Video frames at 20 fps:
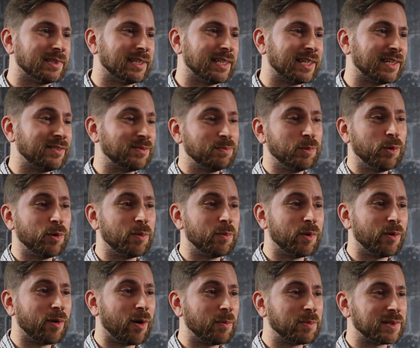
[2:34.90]
It gives more and
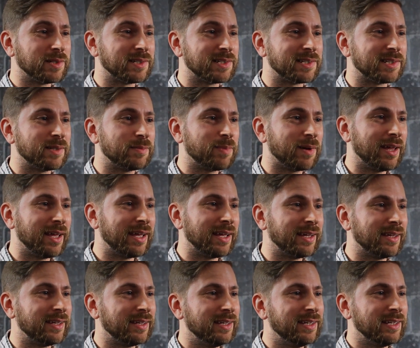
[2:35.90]
more options to the
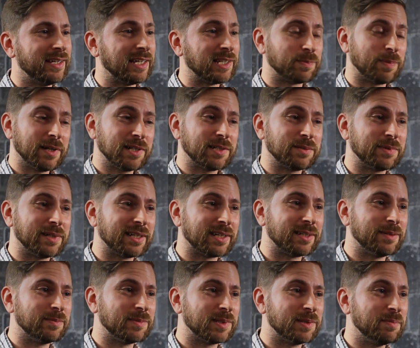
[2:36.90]
player, especially when it
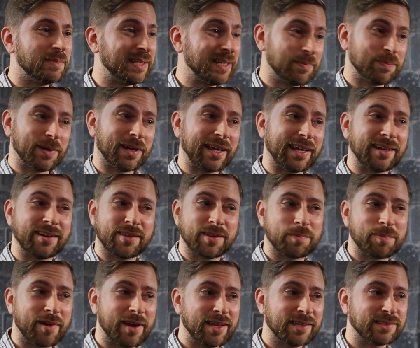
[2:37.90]
comes to manipulating other
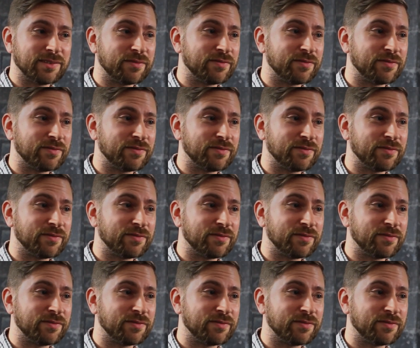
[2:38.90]
players that